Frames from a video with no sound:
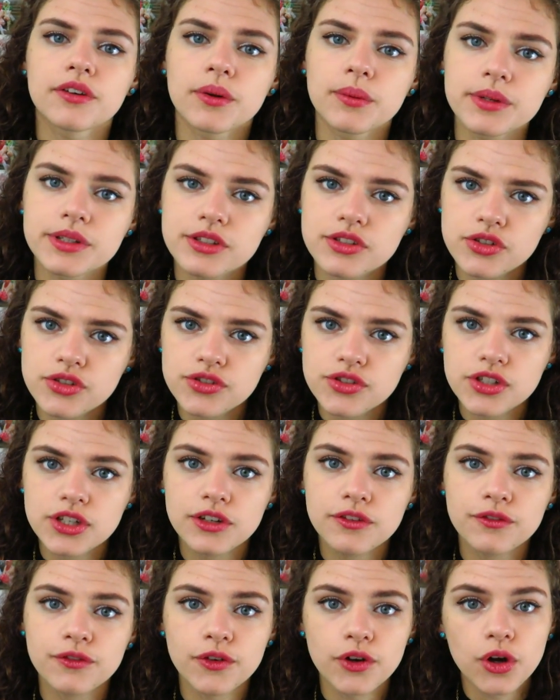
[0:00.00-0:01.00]
for when
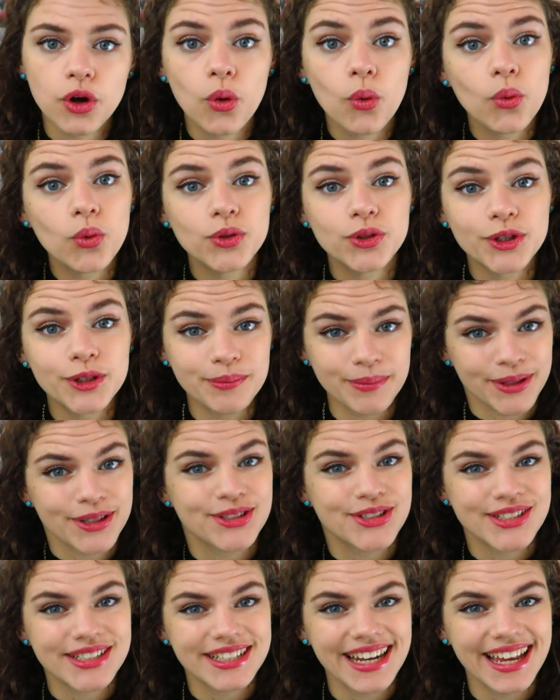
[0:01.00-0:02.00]
searching for older
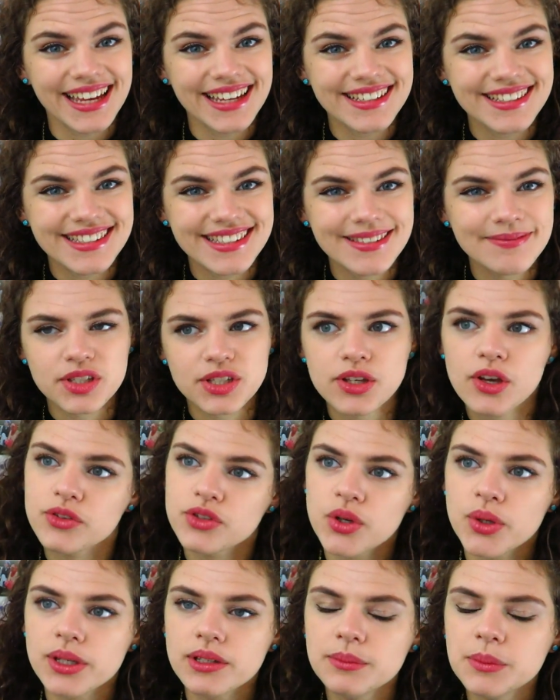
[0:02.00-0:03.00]
merchandise. So
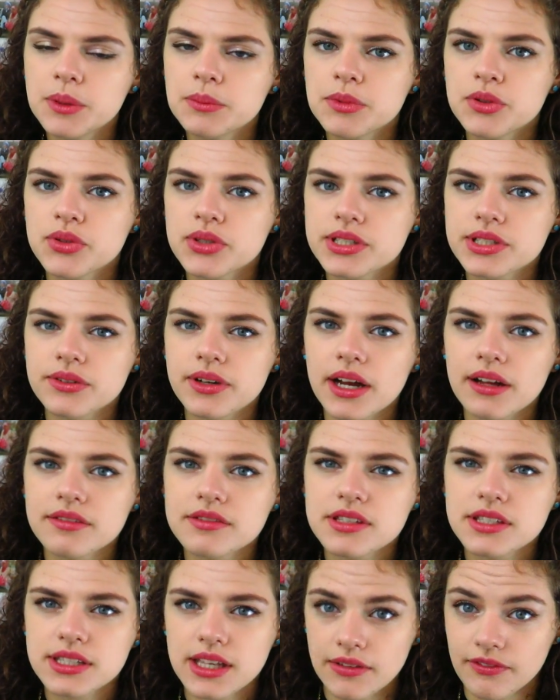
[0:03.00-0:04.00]
Tokyo Mew Mew is
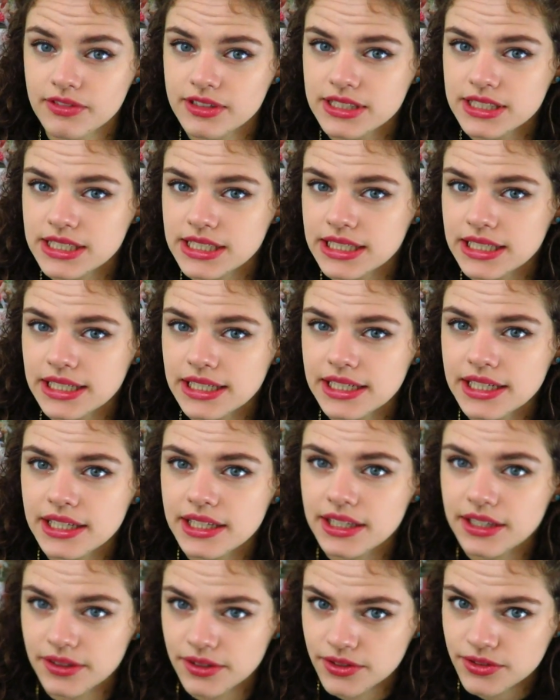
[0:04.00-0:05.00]
around 17
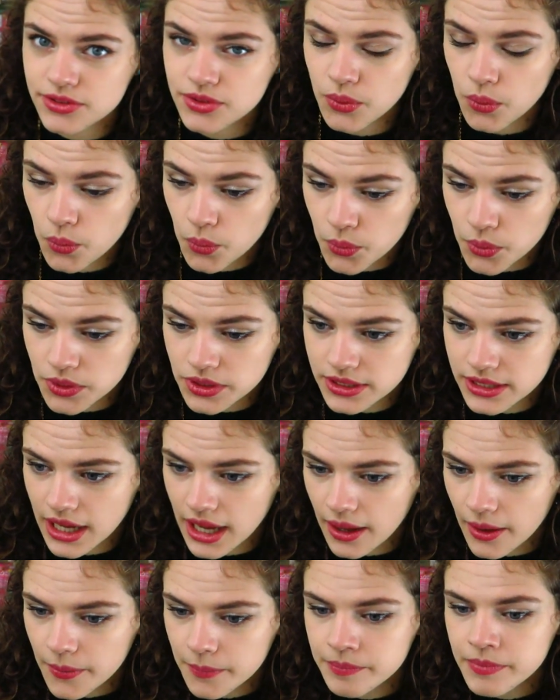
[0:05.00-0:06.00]
years old
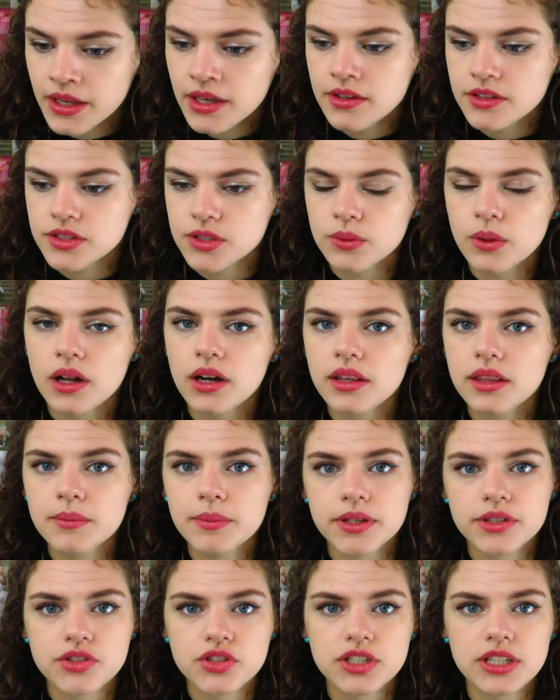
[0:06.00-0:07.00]
now, so a lot of the
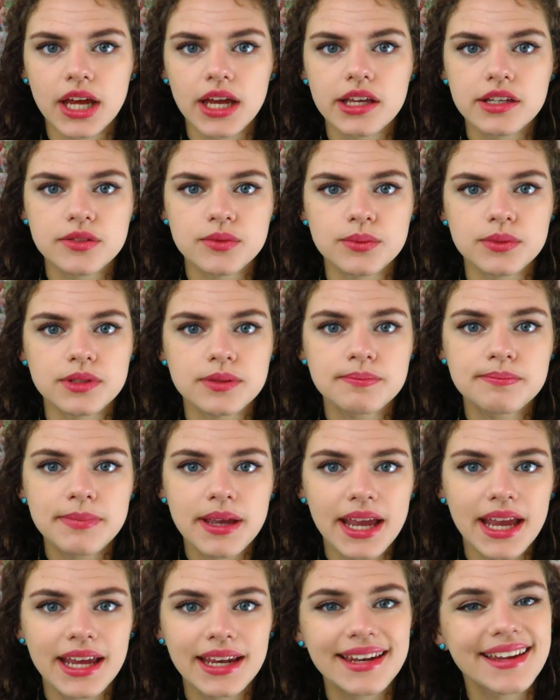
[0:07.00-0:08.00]
merchandise was
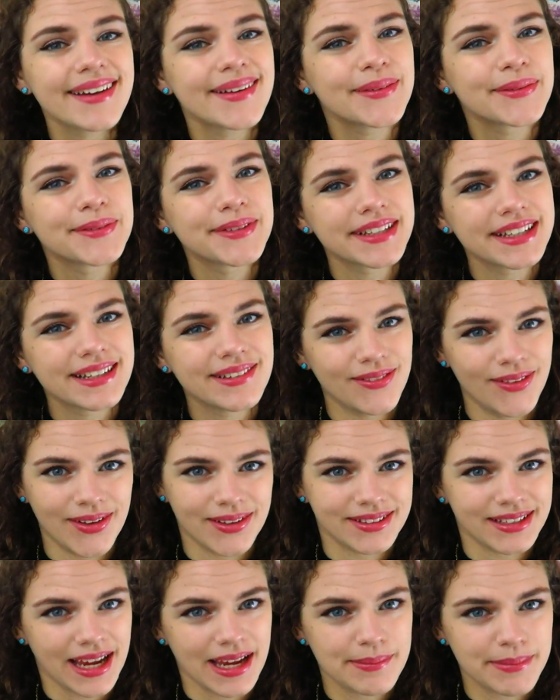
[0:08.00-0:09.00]
made a really
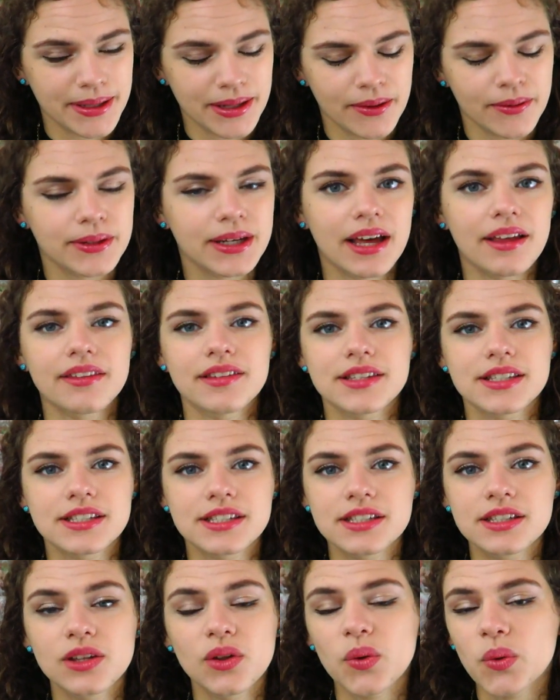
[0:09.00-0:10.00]
long time ago. Now this
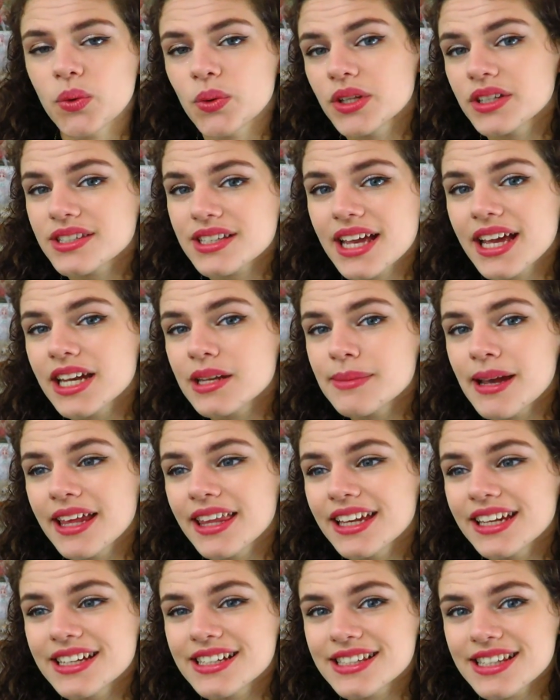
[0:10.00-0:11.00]
isn't the oldest anime
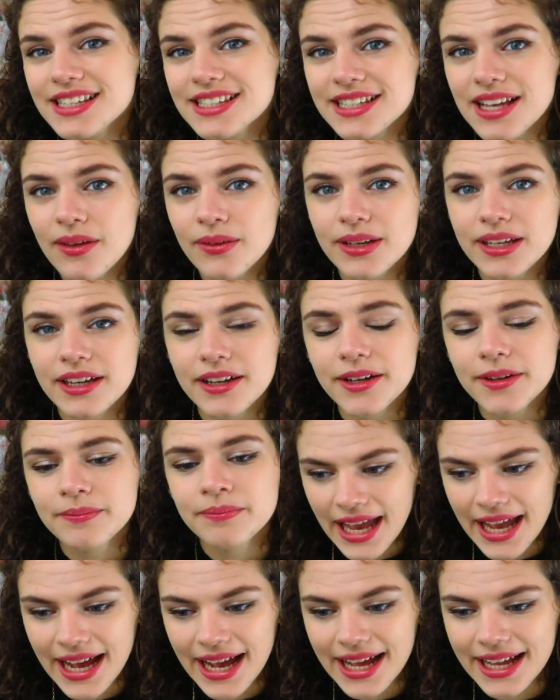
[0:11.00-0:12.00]
that exists out here,
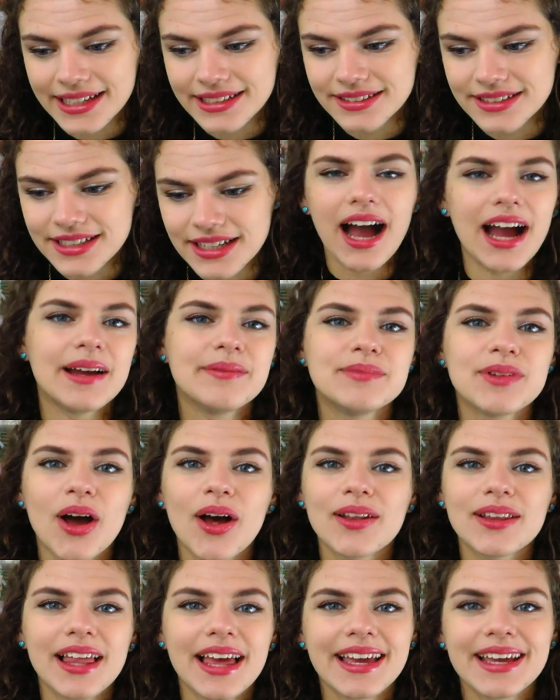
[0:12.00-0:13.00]
and I'm
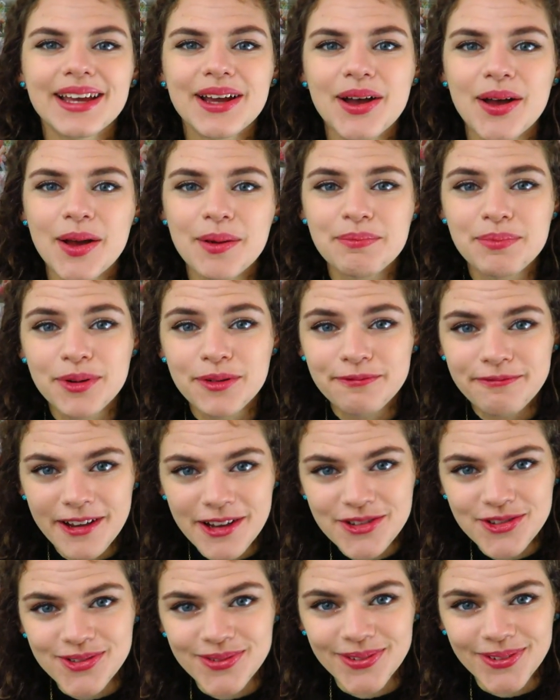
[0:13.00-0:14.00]
not like a
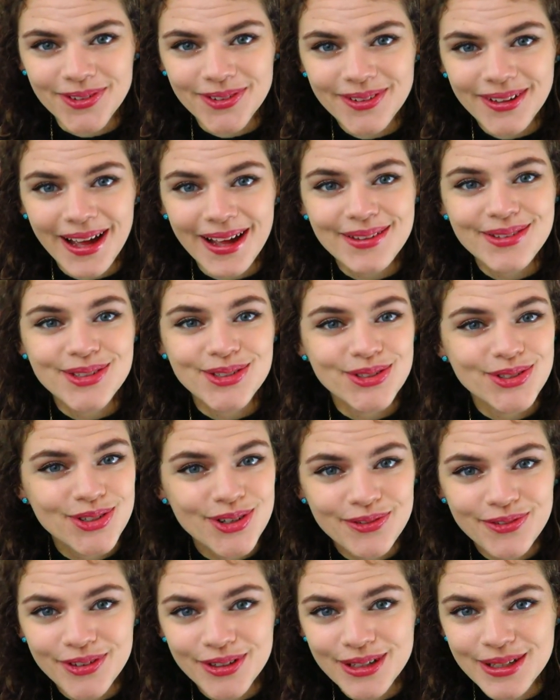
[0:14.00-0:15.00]
professional at
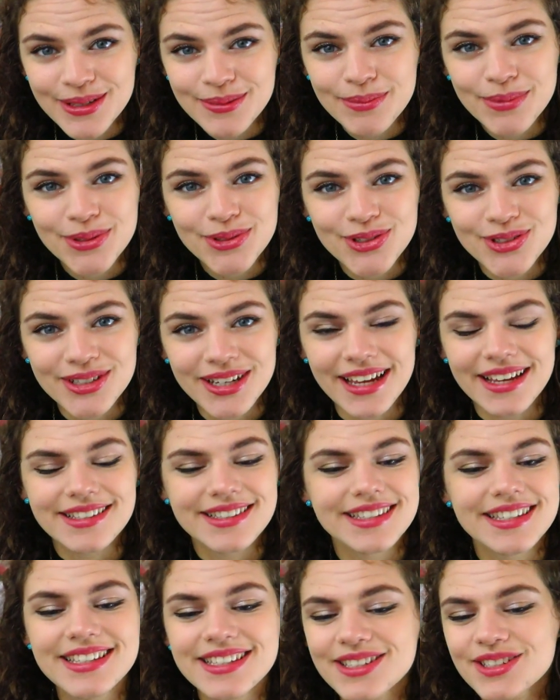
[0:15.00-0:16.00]
searching for this
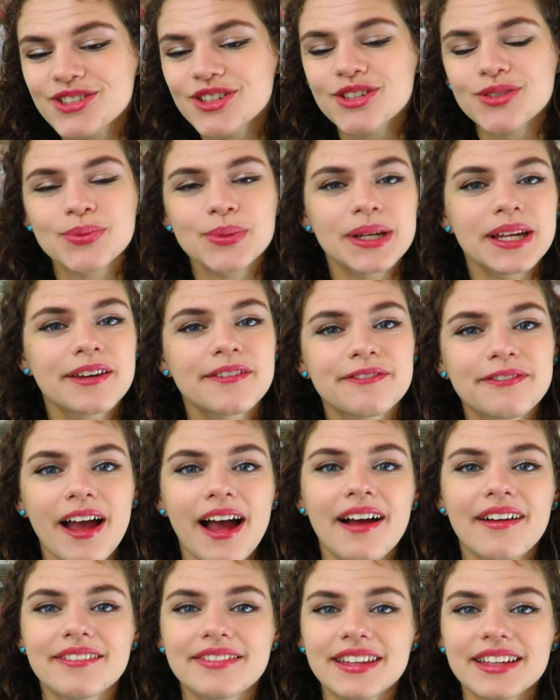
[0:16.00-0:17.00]
merchandise. This is just what I
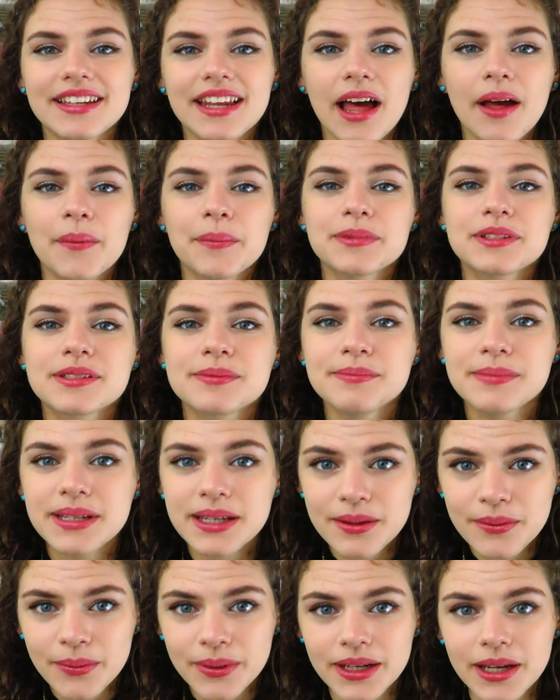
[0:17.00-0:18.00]
found that helps
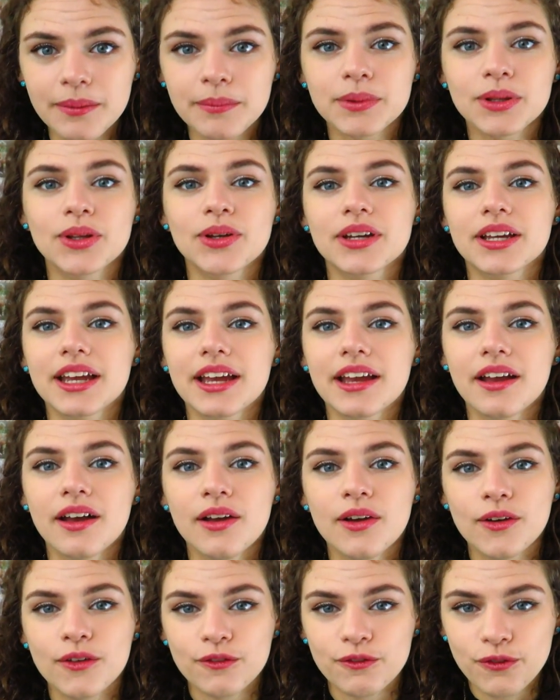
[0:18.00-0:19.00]
me when I'm looking
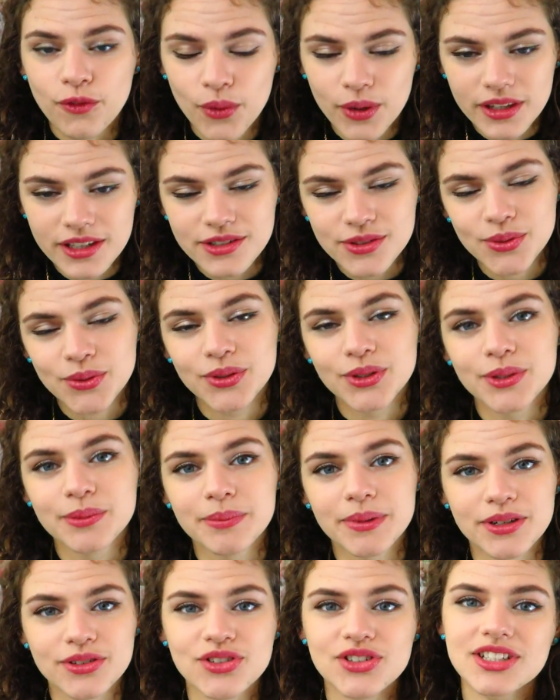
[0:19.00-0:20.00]
for this older
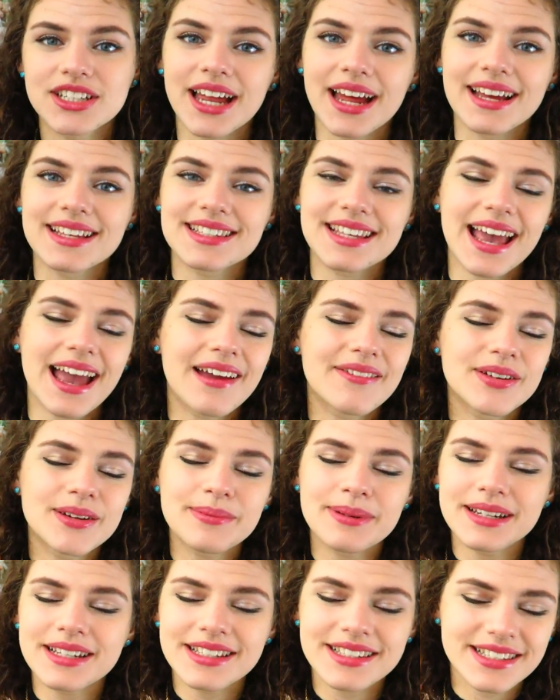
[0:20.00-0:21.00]
merchandise.
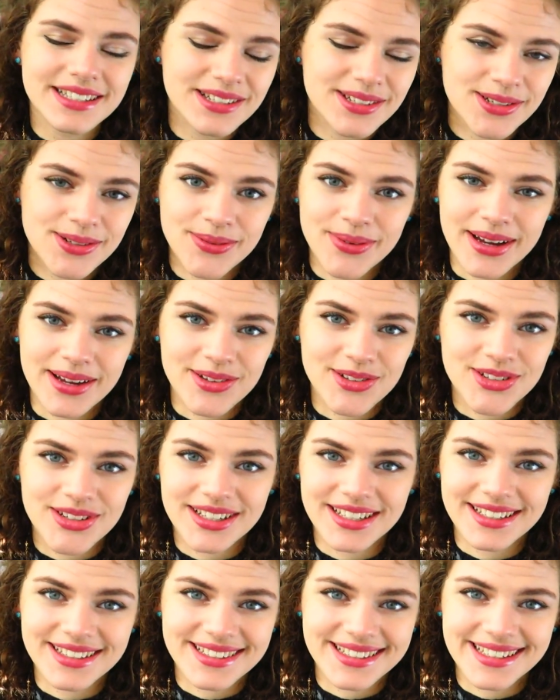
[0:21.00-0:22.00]
Everybody's
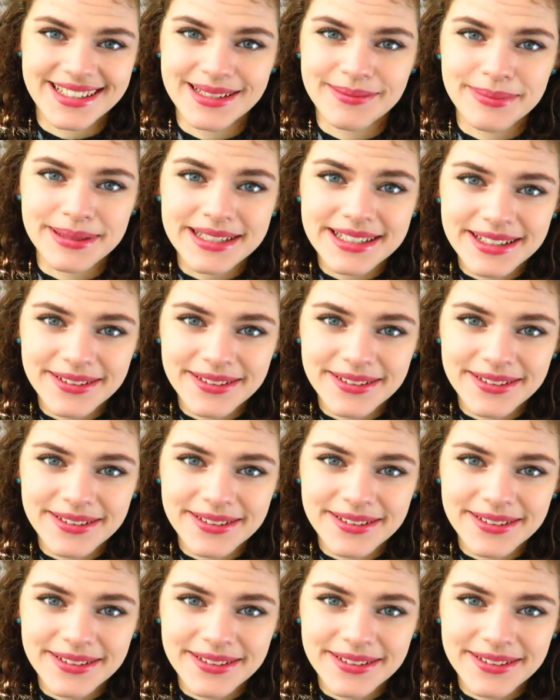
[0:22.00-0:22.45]
situation is gonna be